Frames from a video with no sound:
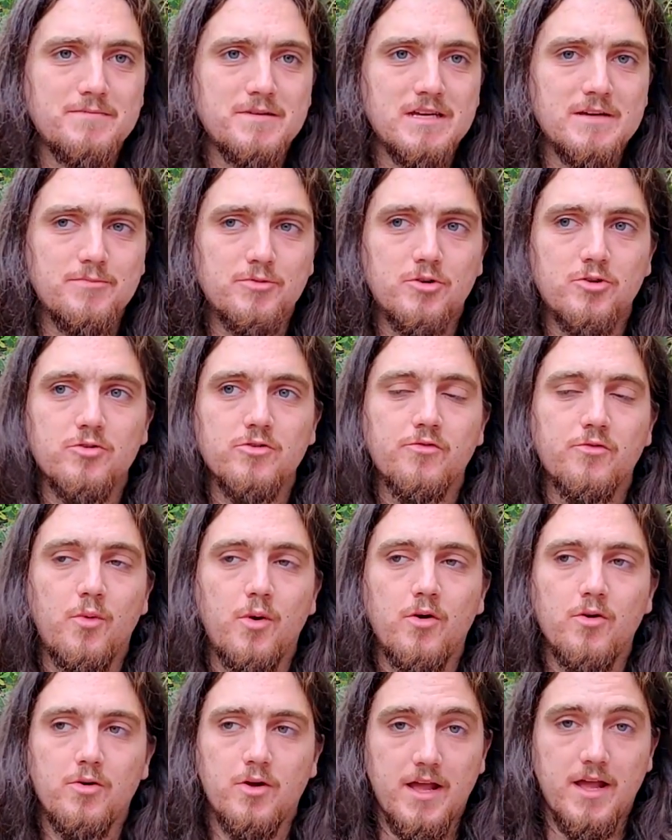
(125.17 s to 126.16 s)
people
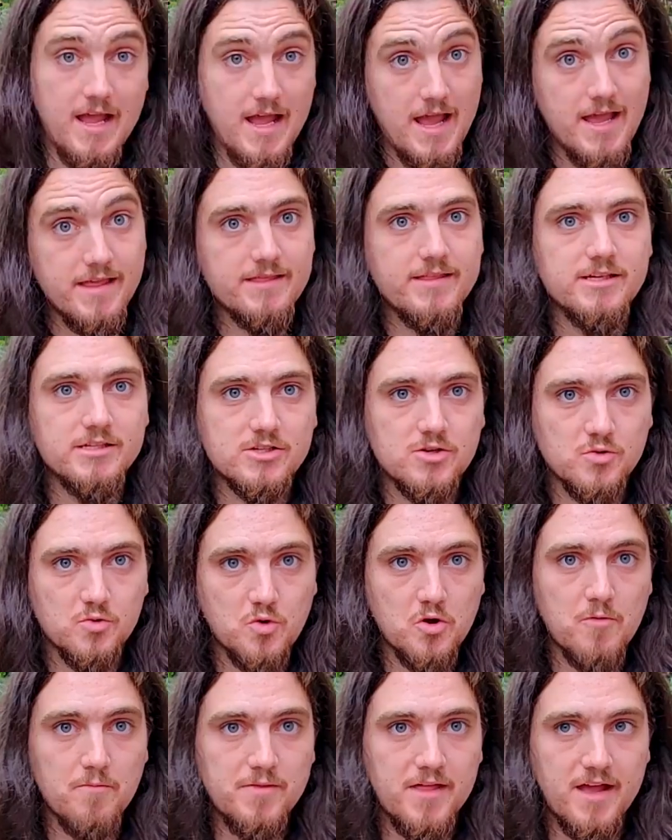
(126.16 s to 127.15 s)
who've in this
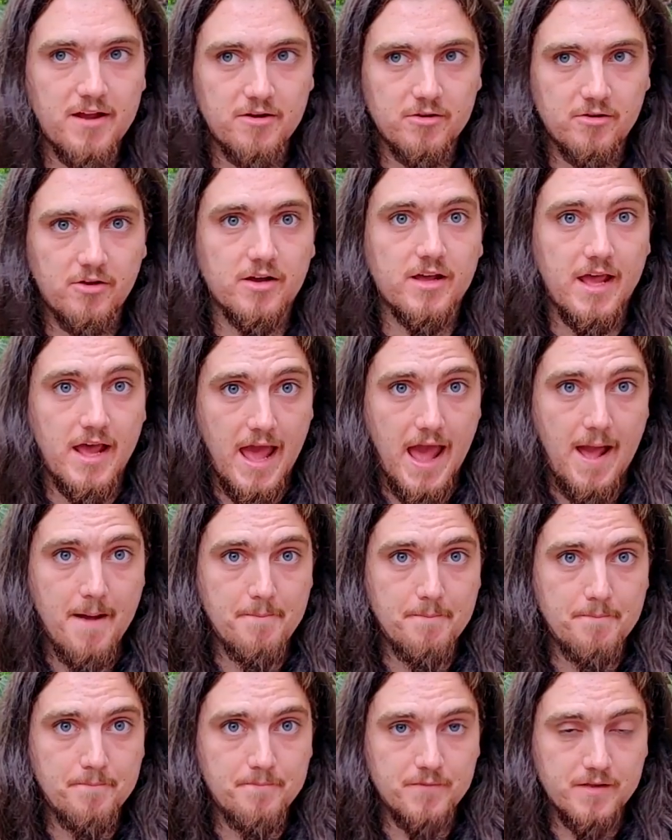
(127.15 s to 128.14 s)
group that you're looking at,
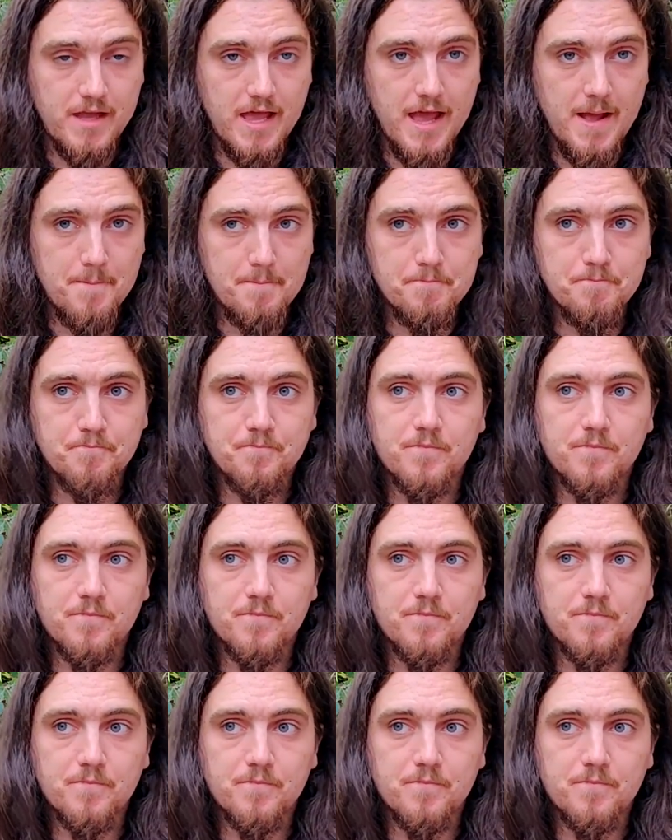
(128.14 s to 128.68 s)
okay?